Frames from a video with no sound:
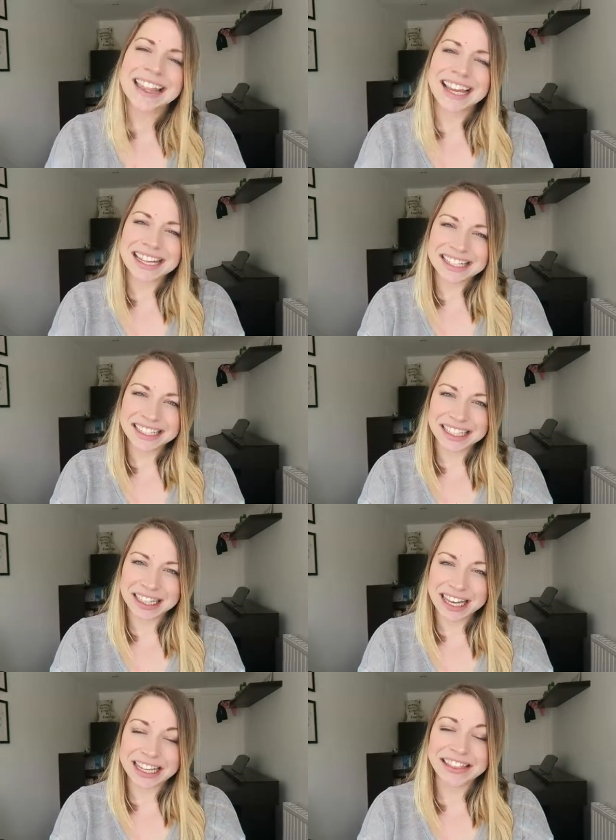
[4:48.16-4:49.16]
that is
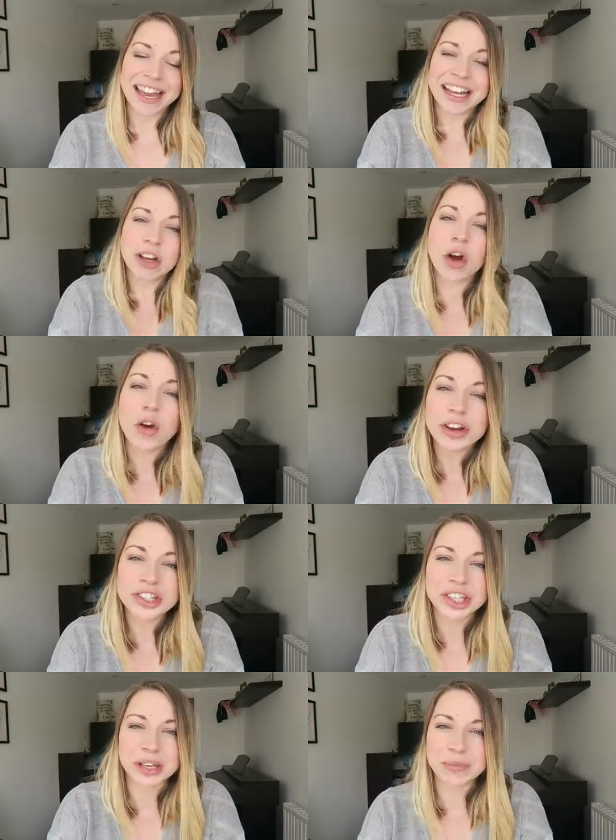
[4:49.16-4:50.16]
going to then
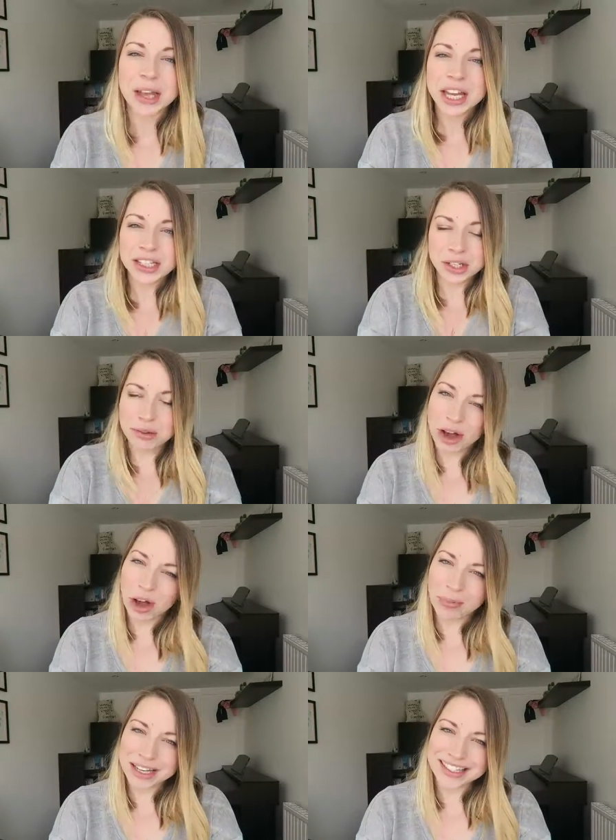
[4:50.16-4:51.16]
encourage them to
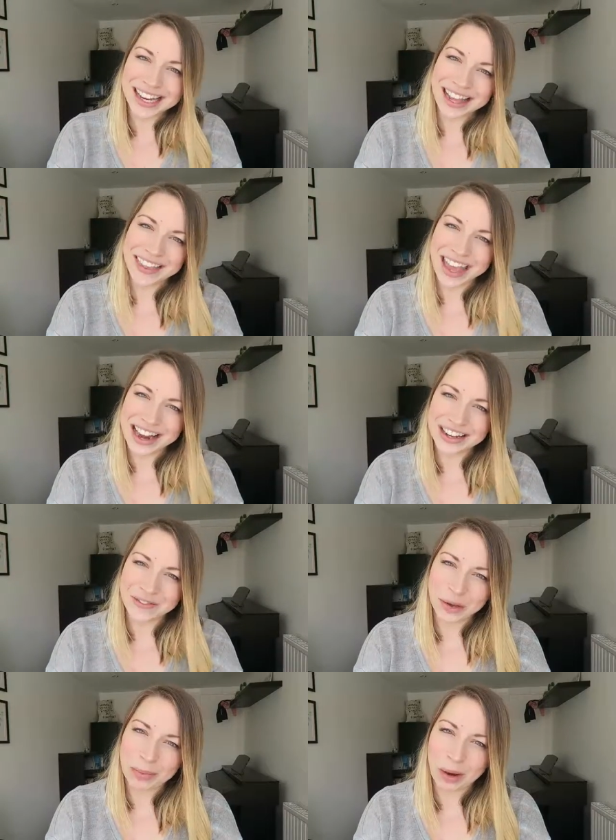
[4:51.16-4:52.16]
comment at the end
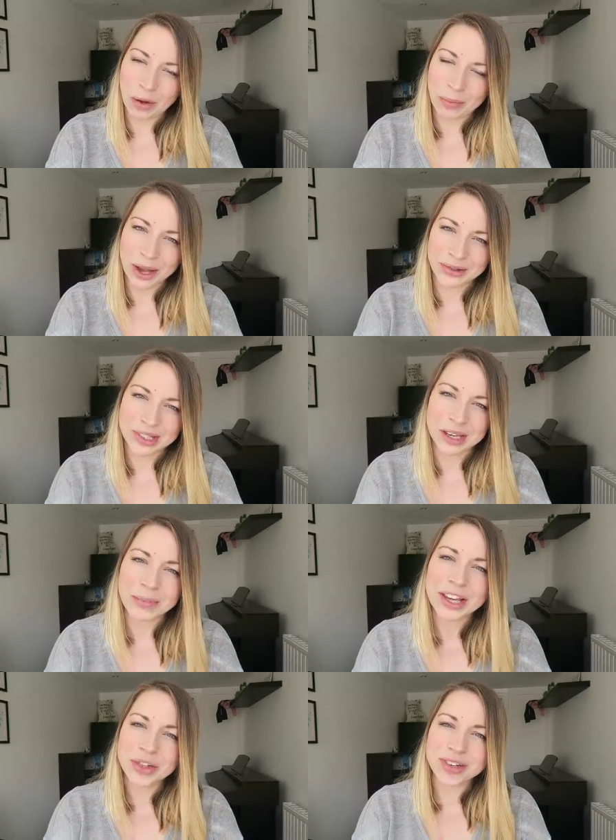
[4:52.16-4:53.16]
of your blog post. So
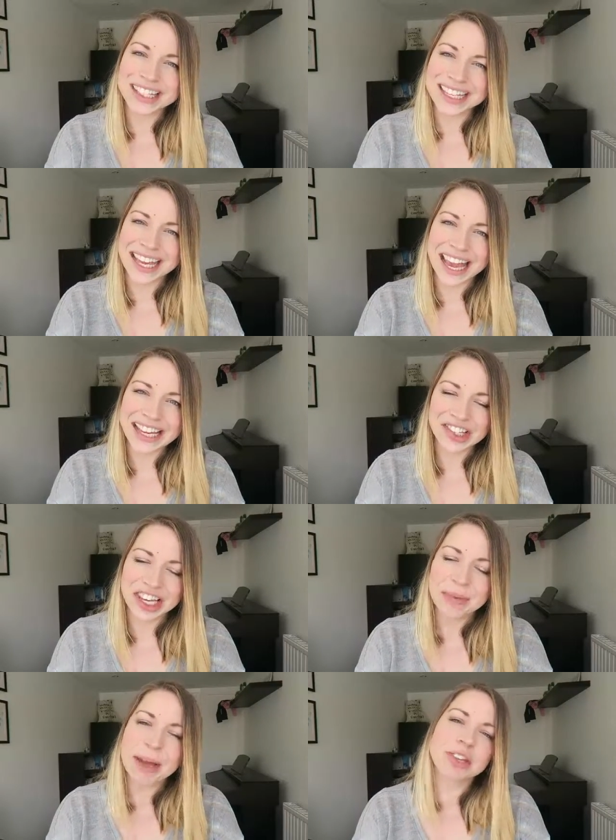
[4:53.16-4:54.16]
make sure it's
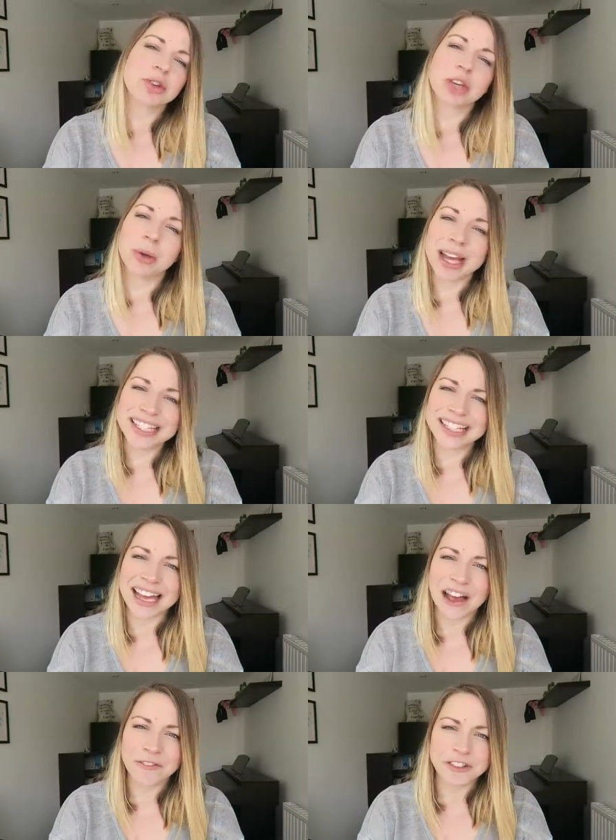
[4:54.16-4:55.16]
engaging, make sure you edit
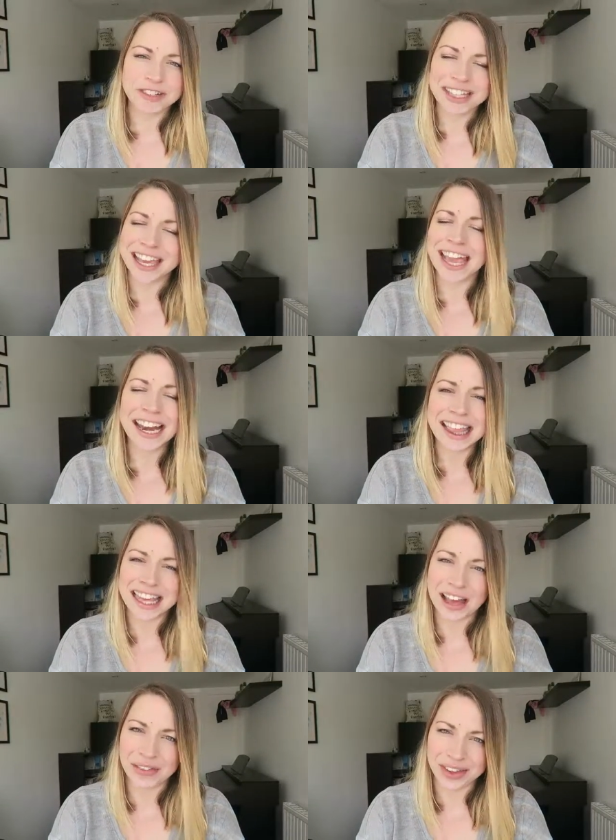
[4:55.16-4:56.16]
it after and take
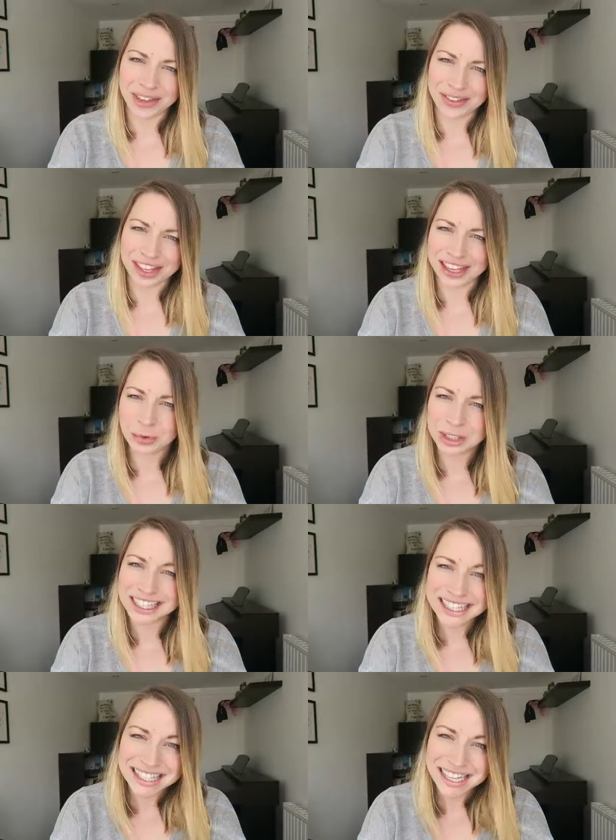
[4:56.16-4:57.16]
anything out that you think
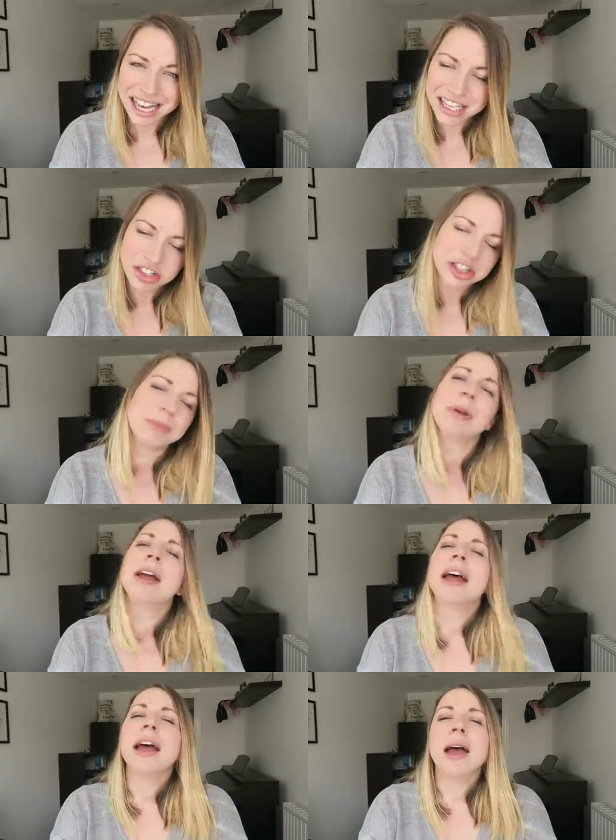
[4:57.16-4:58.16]
would disengage them,
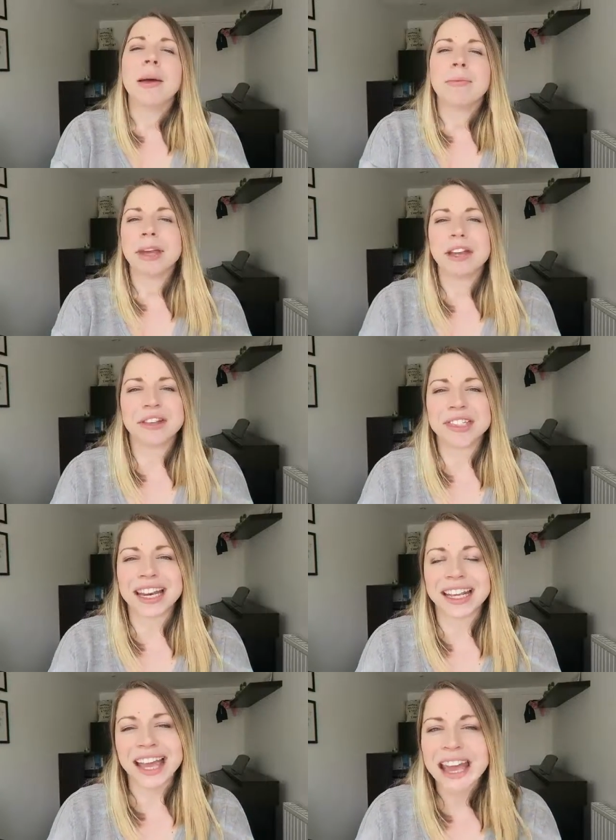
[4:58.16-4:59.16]
because
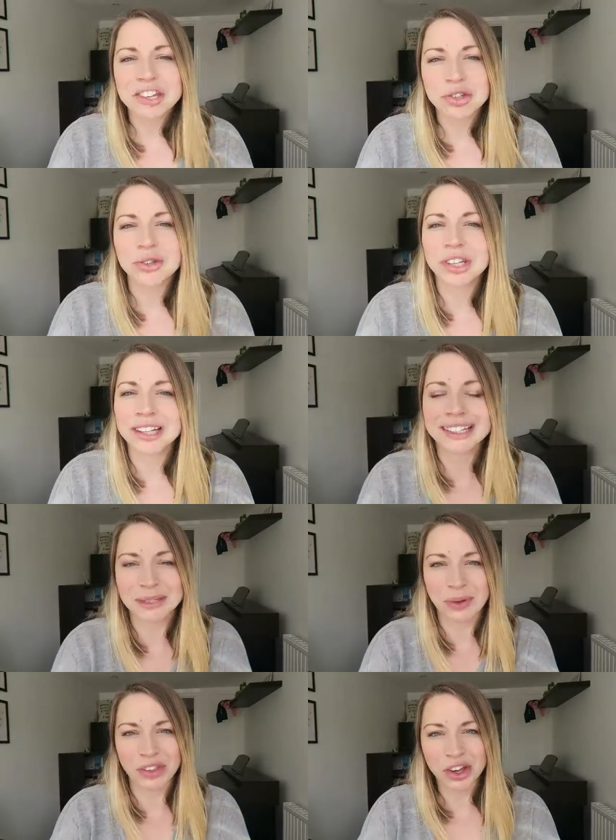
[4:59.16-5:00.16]
an engaged audience
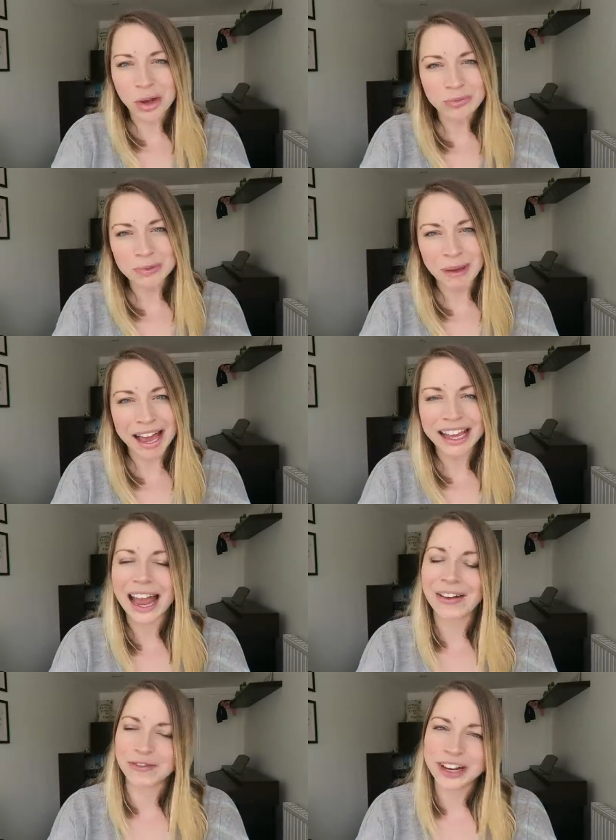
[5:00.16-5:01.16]
is one that comes back
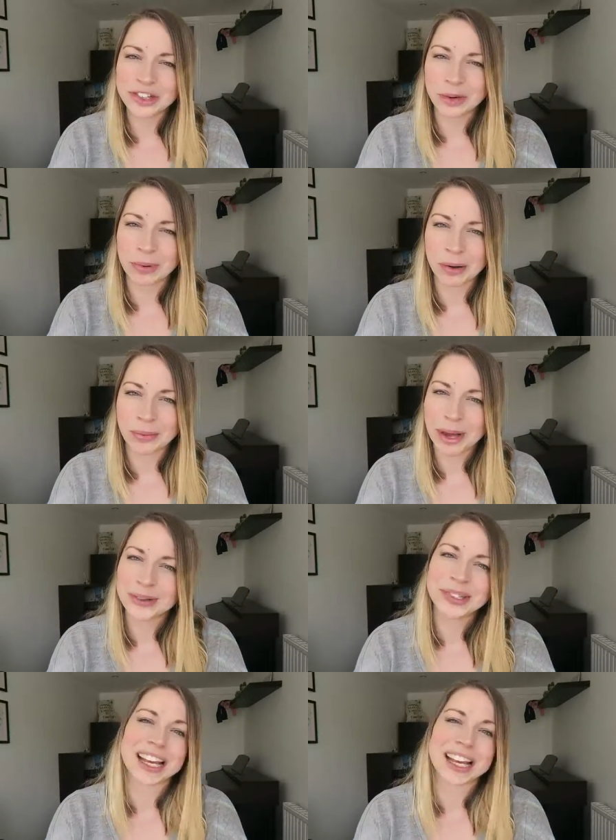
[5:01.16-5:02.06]
and reads your blog post